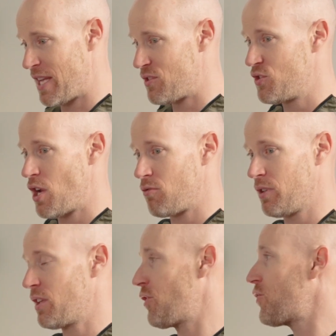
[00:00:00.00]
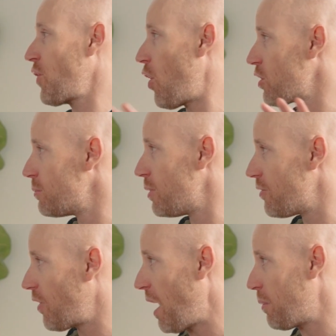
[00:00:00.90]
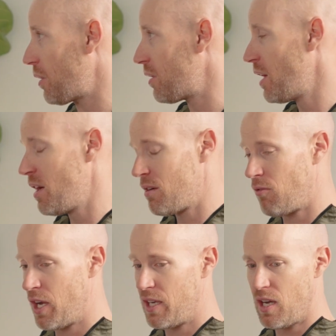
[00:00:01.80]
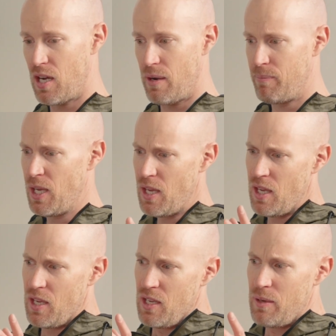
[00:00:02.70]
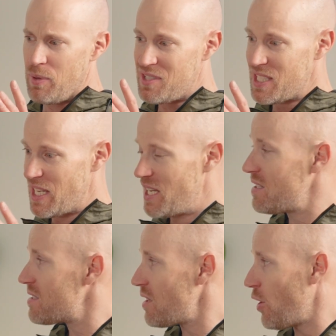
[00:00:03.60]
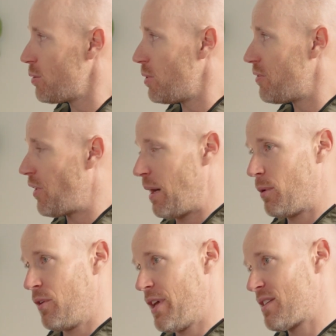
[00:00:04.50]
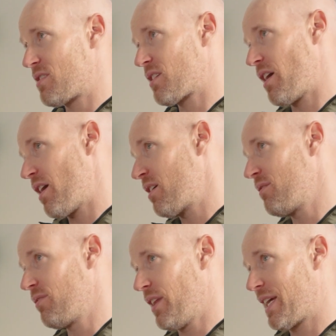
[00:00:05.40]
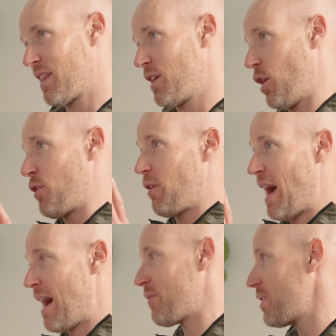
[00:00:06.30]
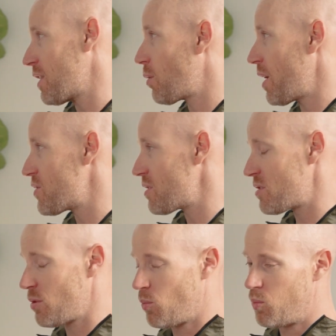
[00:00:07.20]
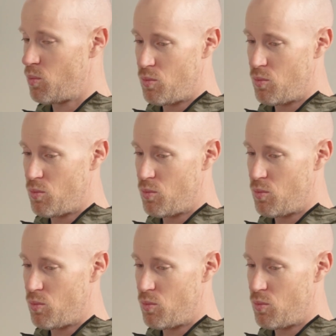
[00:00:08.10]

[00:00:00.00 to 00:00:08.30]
that's generally the soluble fiber, right? Um, but it's the insoluble fiber, and that's kind of like the other half of the equation. So,